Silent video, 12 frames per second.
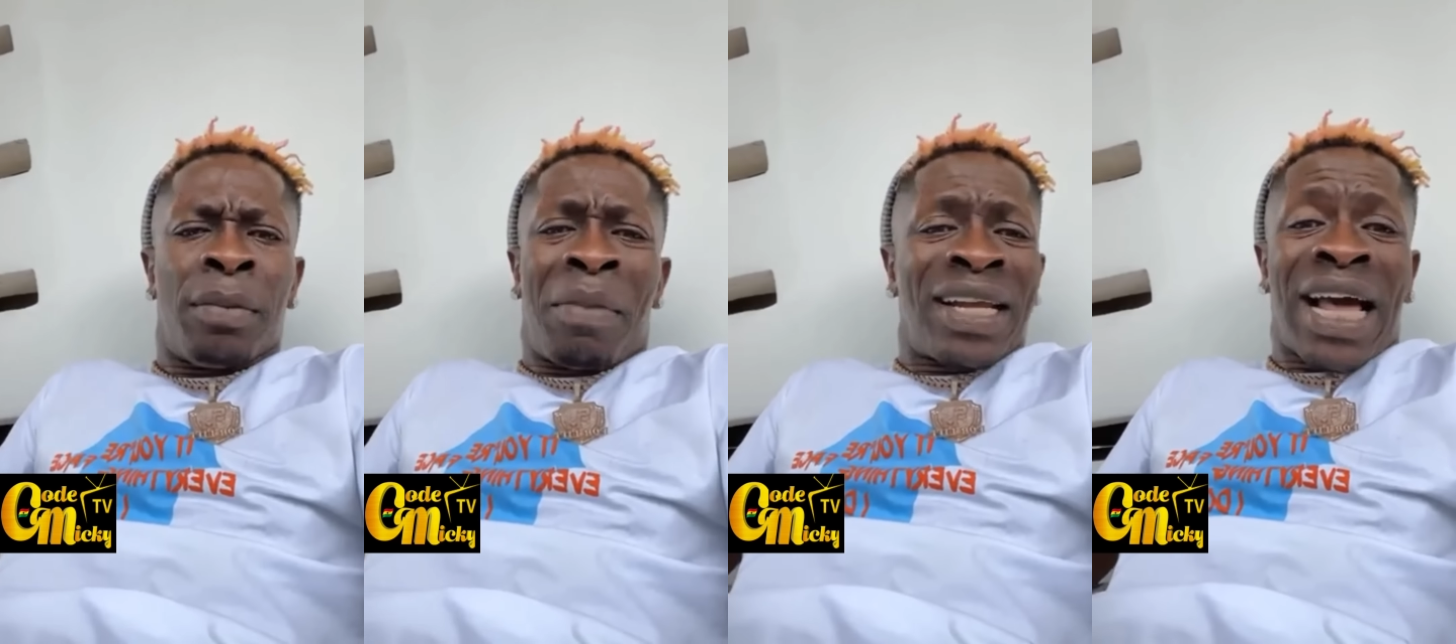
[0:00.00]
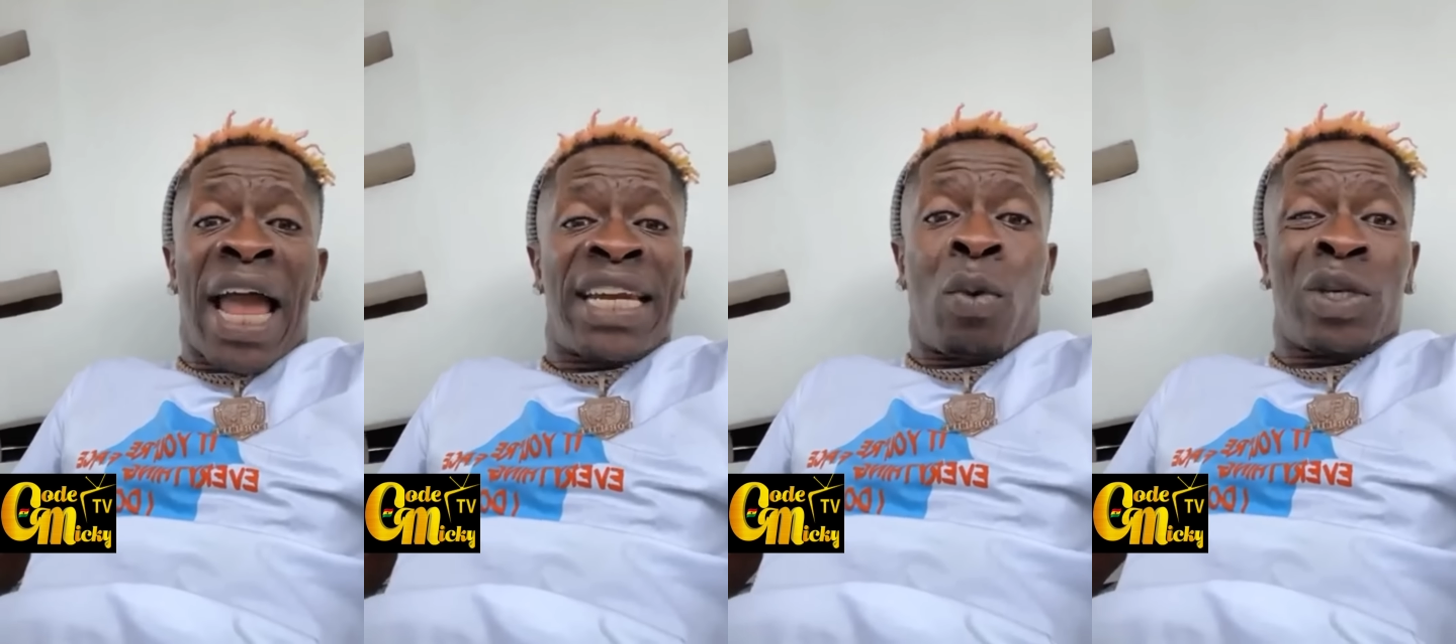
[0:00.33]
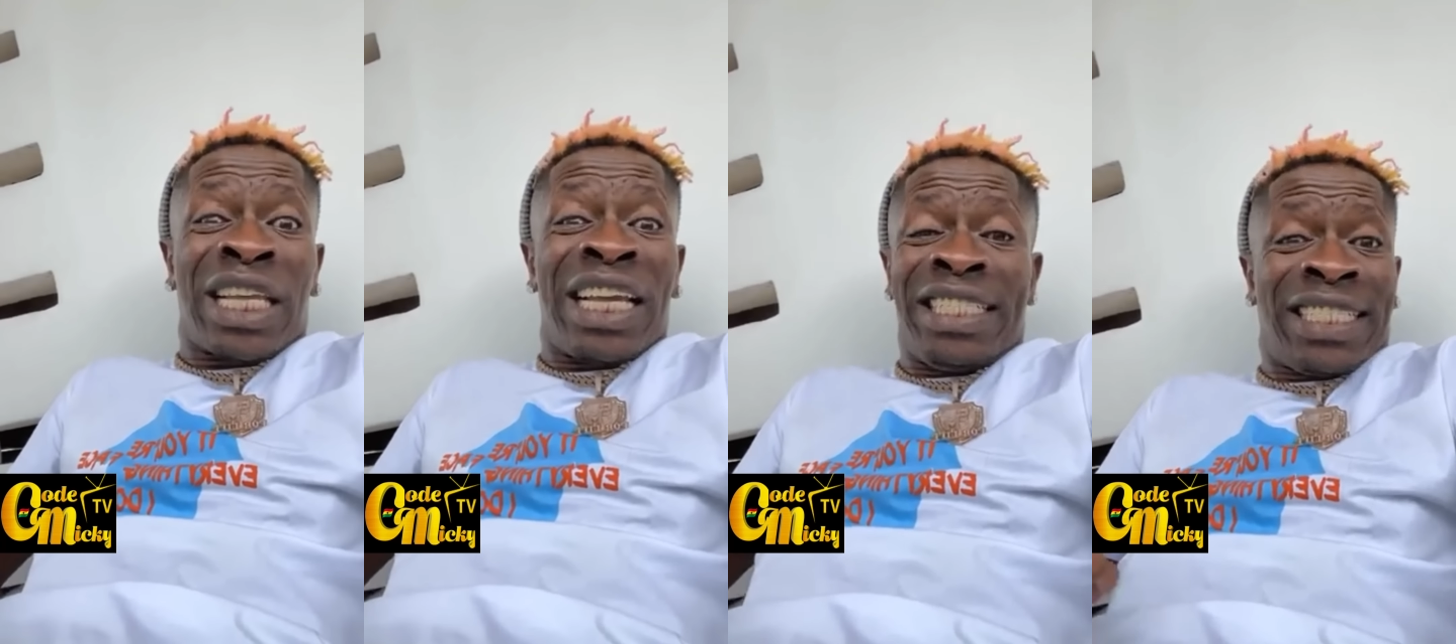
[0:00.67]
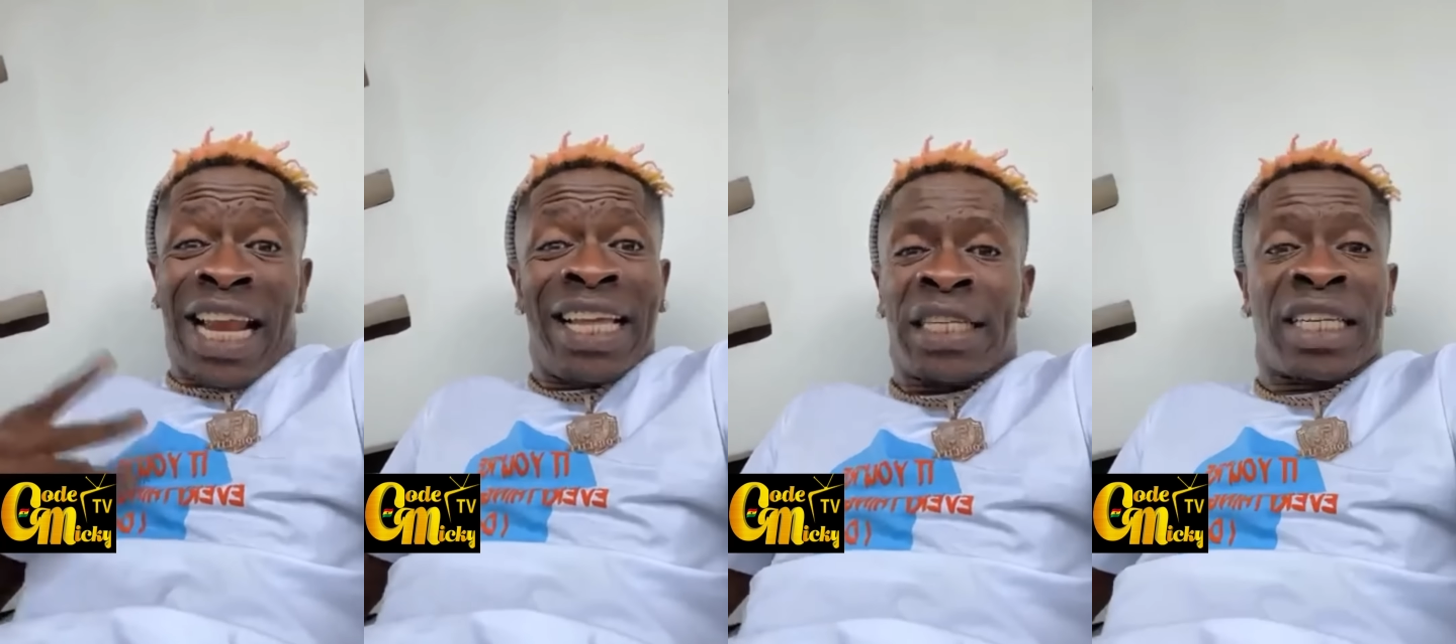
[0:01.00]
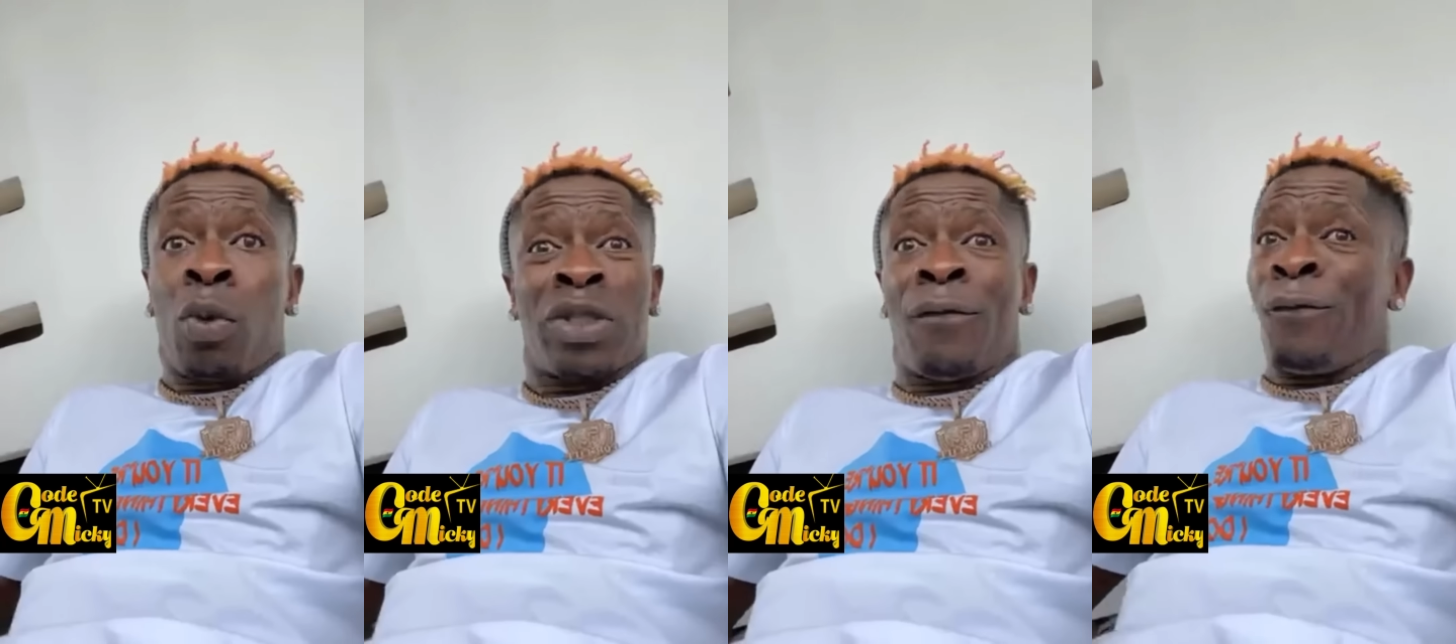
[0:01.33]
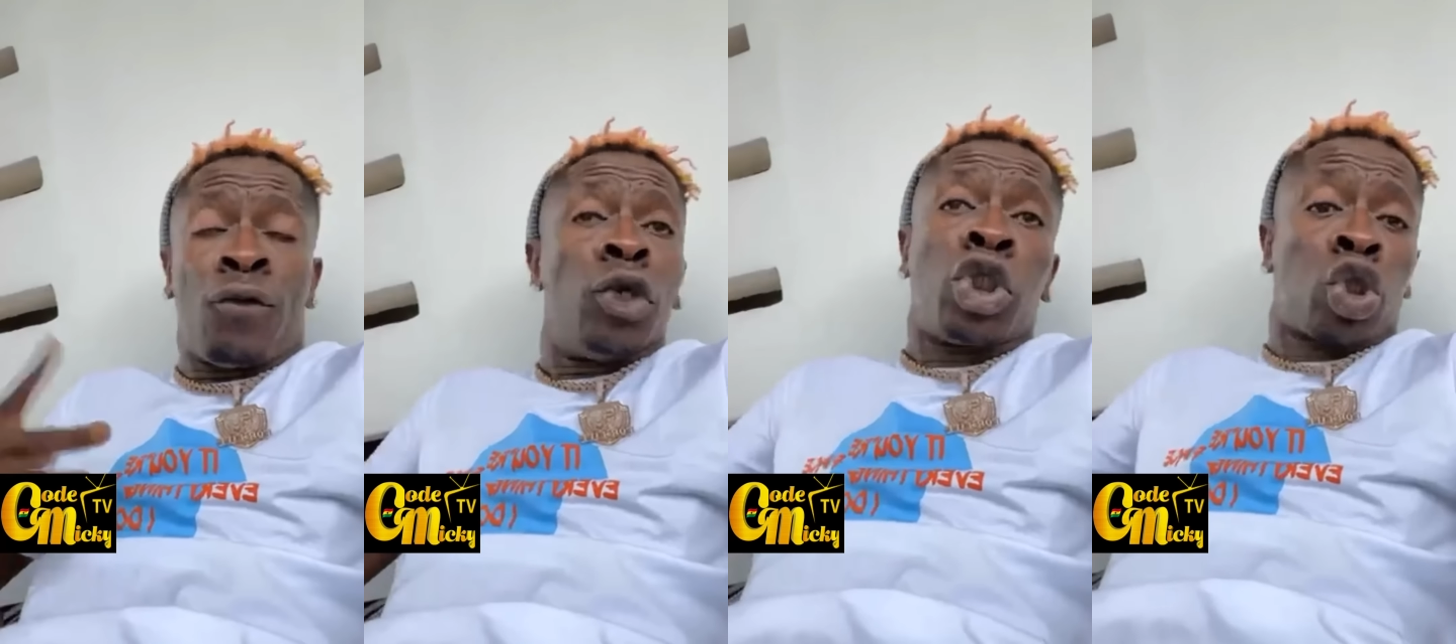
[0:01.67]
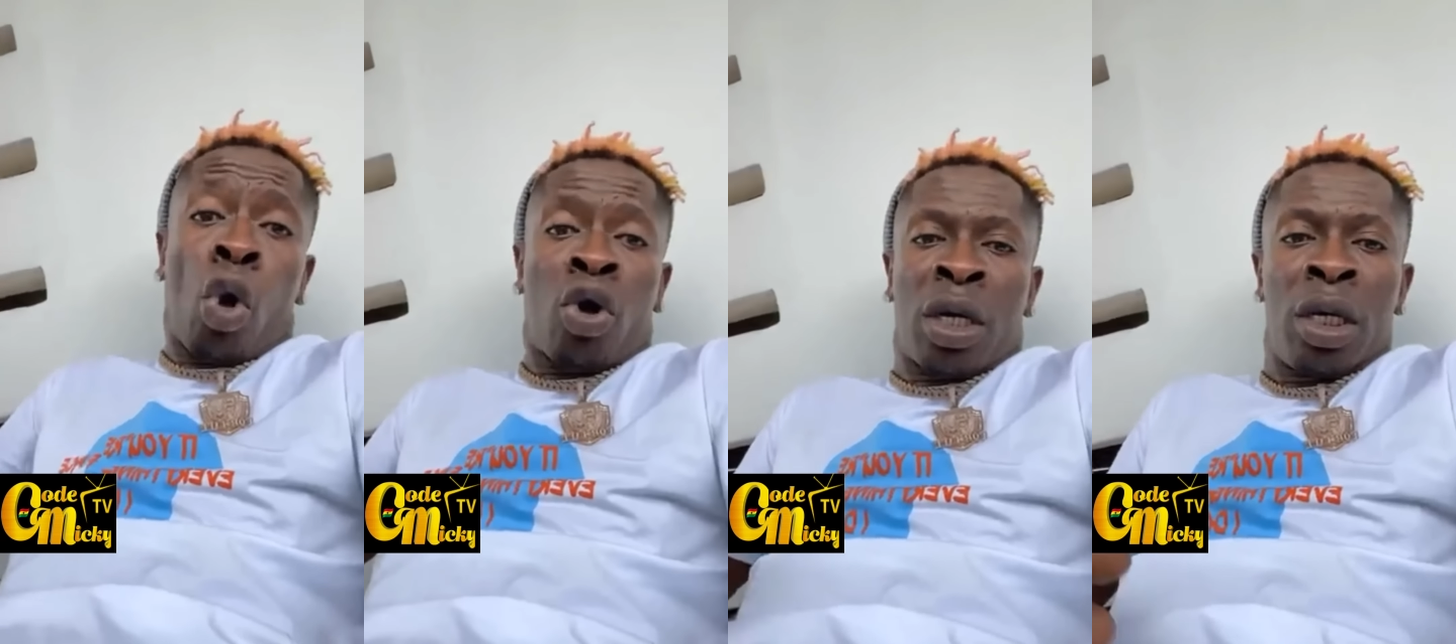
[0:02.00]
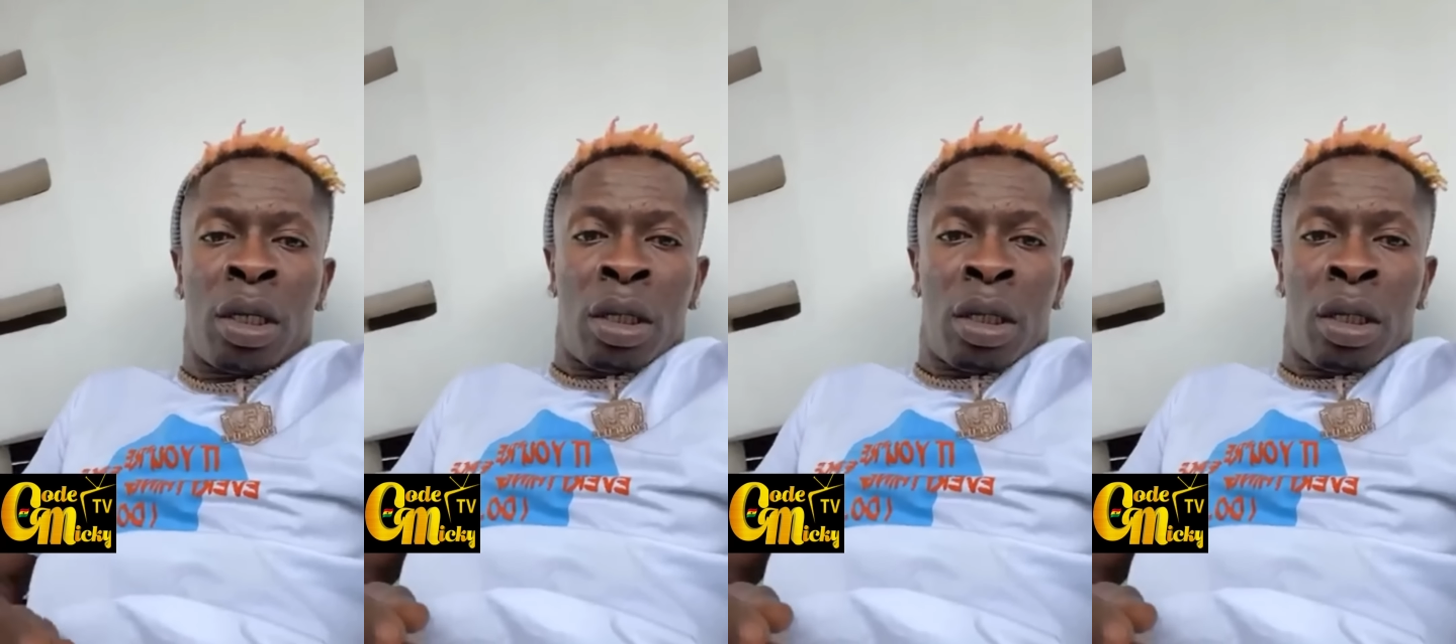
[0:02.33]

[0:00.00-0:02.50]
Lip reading: My guy, that was a intelligent, that was a foolish talk.